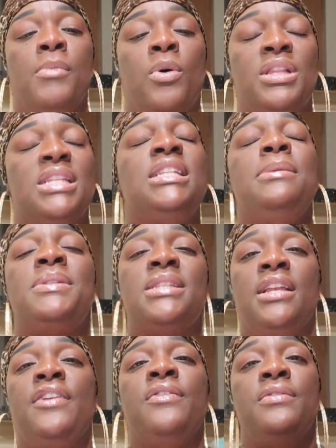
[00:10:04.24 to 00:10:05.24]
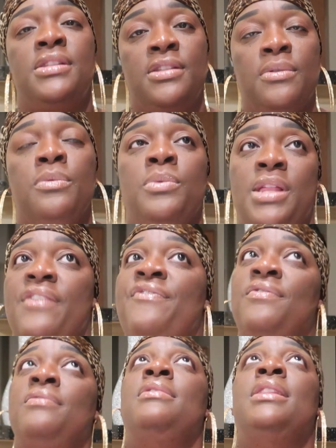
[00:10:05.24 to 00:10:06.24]
or the sleep study
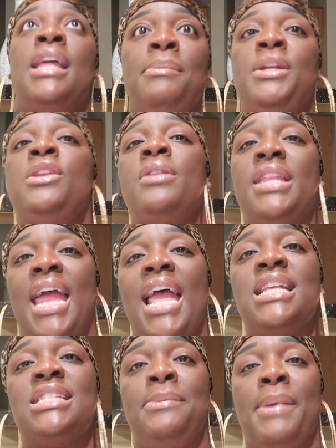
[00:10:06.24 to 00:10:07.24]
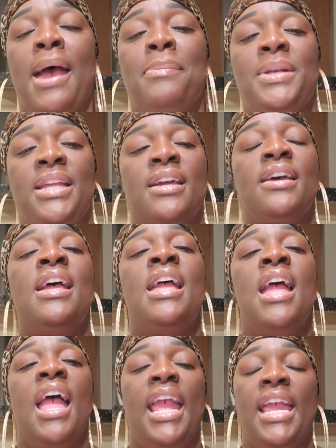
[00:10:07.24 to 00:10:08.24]
that let me know that I had sleep apnea,
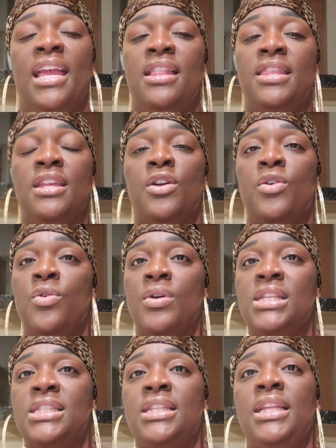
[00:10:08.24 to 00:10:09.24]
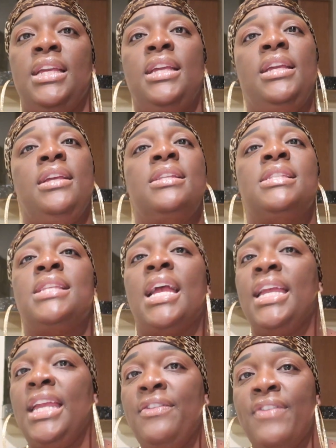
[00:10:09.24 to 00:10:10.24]
and then of course the
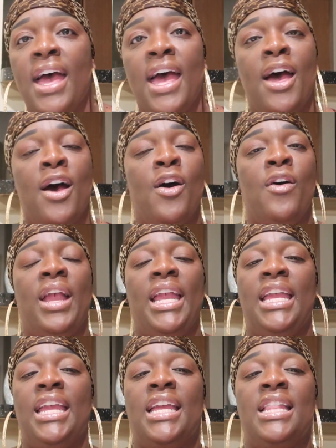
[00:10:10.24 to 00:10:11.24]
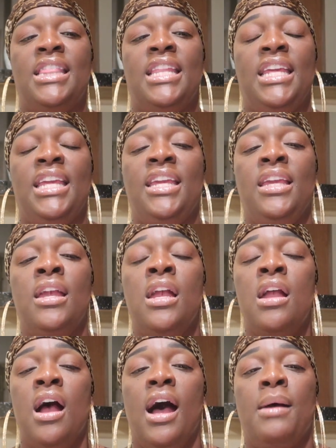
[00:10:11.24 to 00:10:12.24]
psych eval and the
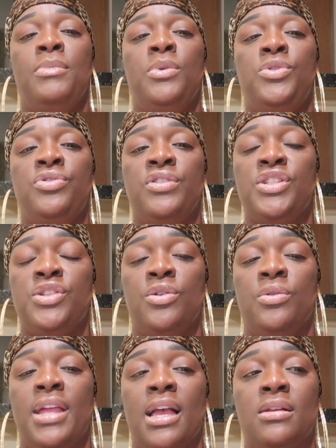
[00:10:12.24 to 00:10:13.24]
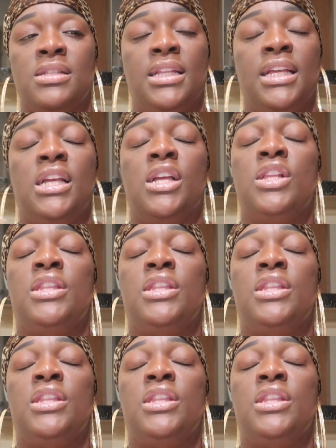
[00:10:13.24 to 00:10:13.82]
nutritional counseling.